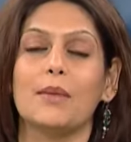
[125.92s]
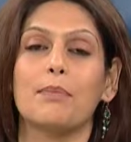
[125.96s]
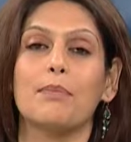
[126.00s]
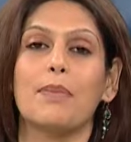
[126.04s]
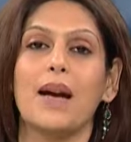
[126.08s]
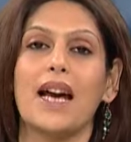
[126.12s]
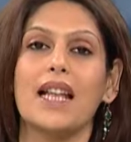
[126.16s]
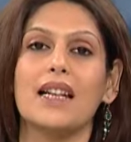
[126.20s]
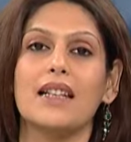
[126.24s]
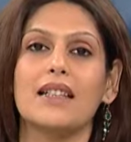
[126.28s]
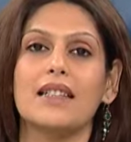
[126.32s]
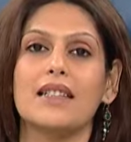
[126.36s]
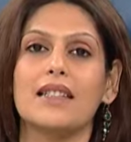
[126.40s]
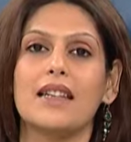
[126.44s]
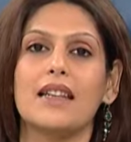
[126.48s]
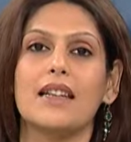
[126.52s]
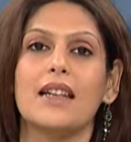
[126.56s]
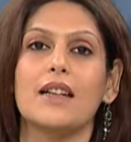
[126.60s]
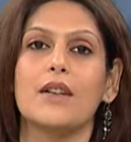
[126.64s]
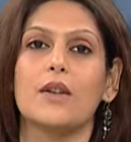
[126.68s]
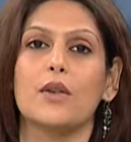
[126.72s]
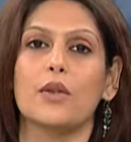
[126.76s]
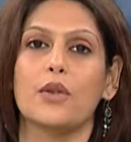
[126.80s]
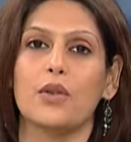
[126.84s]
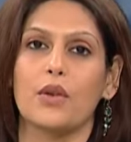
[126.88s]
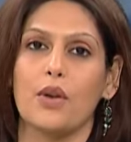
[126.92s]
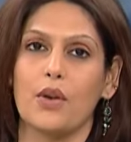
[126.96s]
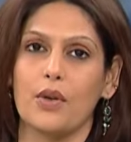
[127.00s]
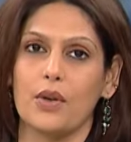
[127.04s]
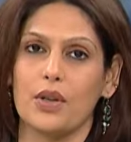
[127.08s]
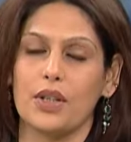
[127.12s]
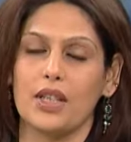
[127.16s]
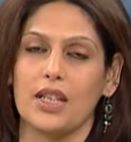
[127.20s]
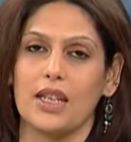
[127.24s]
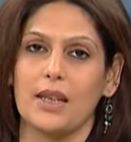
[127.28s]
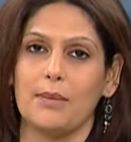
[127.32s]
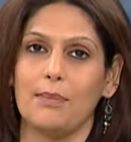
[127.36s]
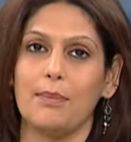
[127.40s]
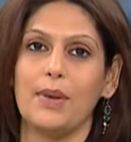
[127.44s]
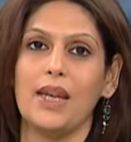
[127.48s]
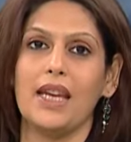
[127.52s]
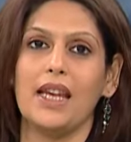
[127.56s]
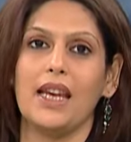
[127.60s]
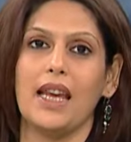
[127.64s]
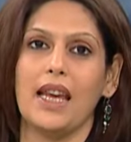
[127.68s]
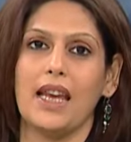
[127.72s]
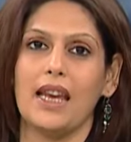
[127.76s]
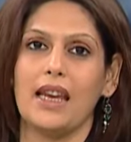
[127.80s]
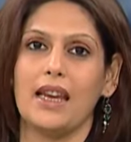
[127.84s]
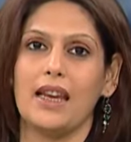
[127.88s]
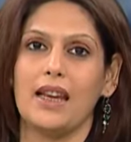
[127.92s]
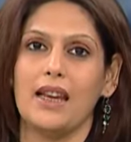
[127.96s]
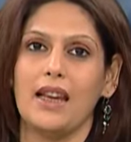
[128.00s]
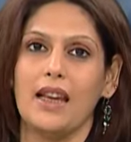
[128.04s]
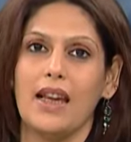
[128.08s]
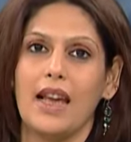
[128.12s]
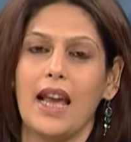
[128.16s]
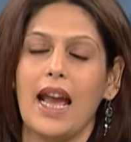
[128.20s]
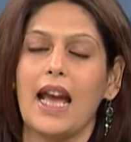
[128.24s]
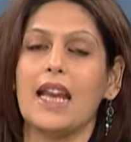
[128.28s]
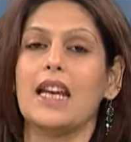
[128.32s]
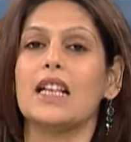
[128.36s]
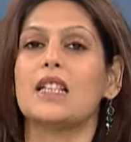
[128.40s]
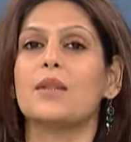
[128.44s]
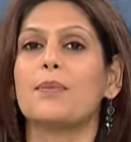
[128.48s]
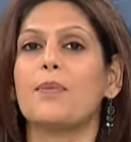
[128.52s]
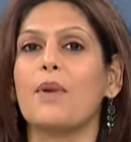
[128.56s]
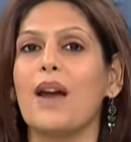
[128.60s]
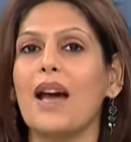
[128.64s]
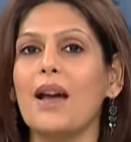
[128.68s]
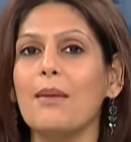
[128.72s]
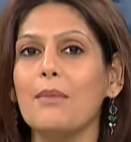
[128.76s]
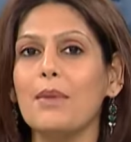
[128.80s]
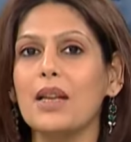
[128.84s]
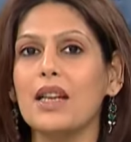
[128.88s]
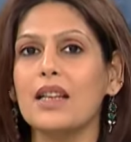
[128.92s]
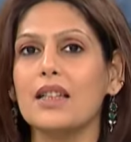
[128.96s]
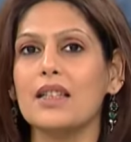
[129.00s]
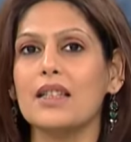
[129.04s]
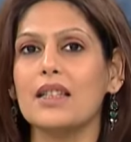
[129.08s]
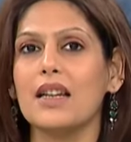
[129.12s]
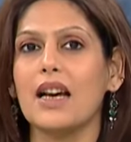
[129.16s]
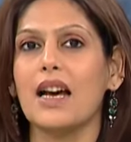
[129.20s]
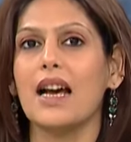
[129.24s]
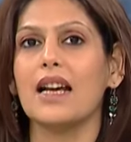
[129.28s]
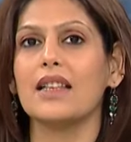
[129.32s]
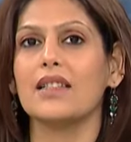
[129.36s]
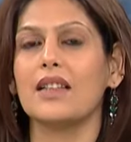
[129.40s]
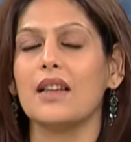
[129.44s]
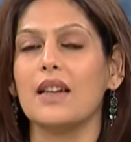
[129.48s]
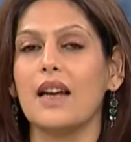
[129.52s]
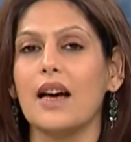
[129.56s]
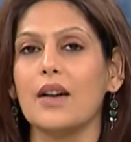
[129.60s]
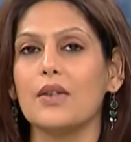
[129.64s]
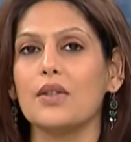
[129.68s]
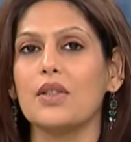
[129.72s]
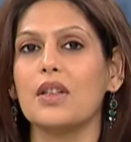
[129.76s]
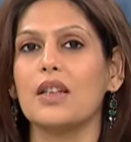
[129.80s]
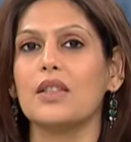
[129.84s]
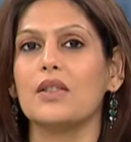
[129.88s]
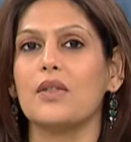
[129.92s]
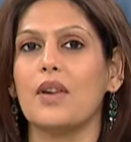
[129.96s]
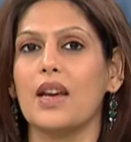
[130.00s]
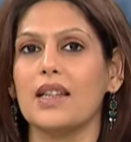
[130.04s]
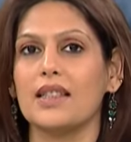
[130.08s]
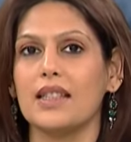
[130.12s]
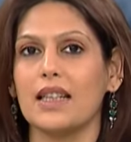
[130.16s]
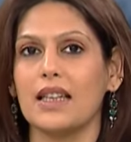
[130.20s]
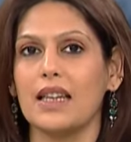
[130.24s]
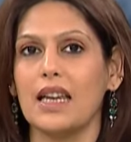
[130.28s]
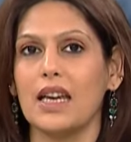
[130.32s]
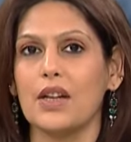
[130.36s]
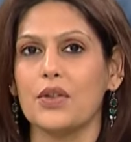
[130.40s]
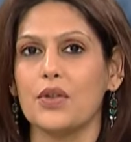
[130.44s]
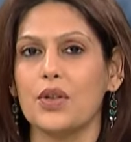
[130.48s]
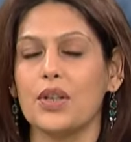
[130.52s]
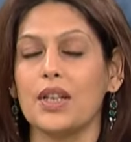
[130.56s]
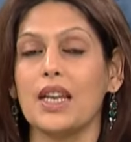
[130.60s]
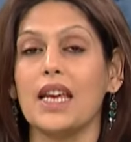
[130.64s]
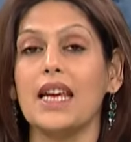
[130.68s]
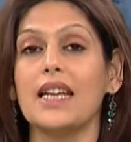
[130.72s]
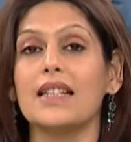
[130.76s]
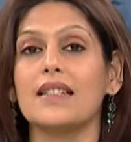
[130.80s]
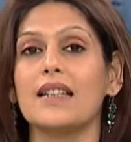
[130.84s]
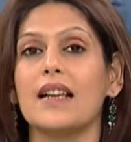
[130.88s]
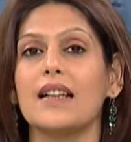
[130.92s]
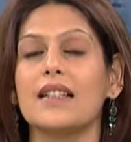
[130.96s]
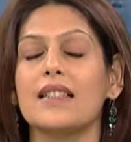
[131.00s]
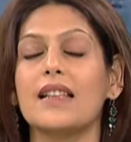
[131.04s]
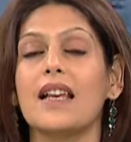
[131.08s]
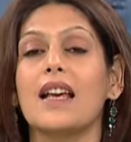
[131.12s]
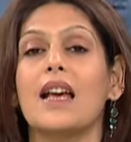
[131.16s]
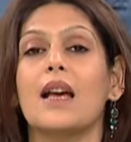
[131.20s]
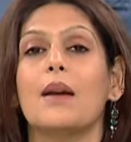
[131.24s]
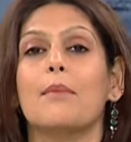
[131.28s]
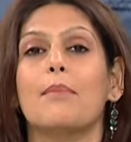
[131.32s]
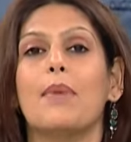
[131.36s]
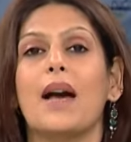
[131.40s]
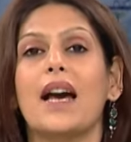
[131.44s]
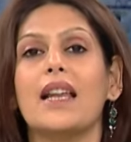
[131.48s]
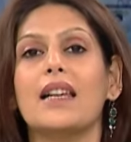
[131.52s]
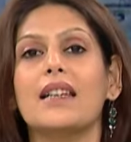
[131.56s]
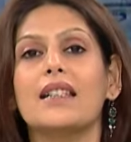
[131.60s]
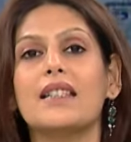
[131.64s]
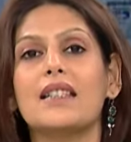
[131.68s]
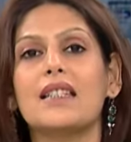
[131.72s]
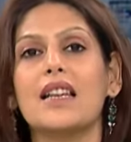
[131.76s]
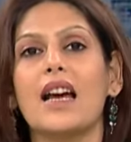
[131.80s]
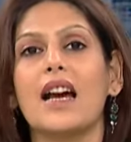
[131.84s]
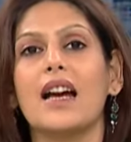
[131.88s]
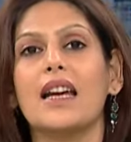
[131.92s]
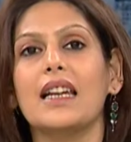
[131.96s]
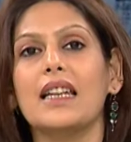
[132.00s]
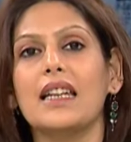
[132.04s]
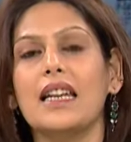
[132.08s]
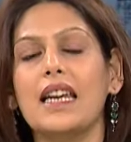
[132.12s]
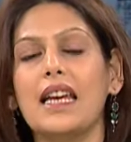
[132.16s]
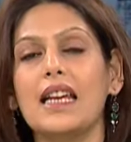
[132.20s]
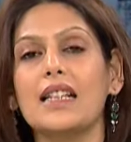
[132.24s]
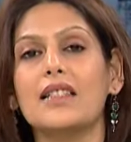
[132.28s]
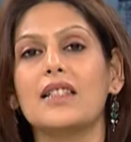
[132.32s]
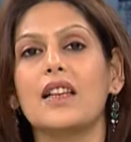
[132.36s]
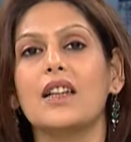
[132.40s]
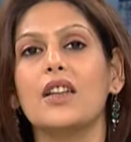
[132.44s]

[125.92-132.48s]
the Palestinian Authority, PA and its prime minister has announced his resignation. He says Palestine needs a